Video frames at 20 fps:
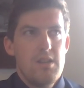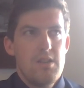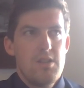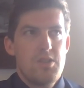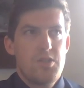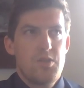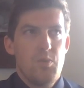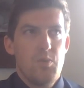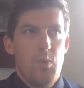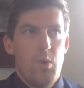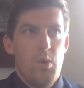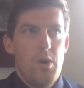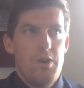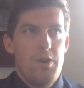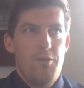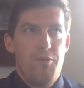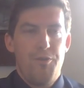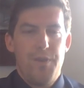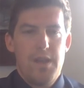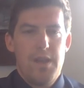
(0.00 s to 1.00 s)
sworn
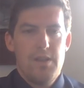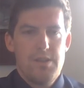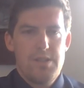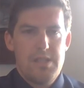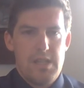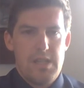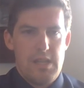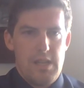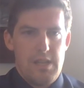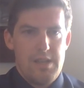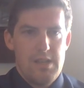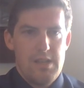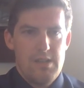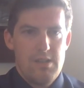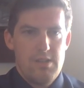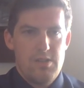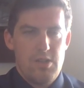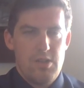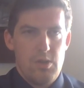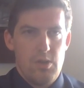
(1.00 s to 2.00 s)
fealty
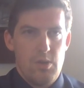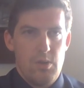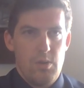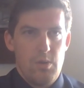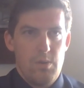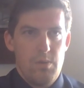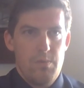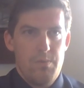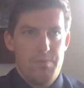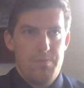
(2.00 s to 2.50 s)
to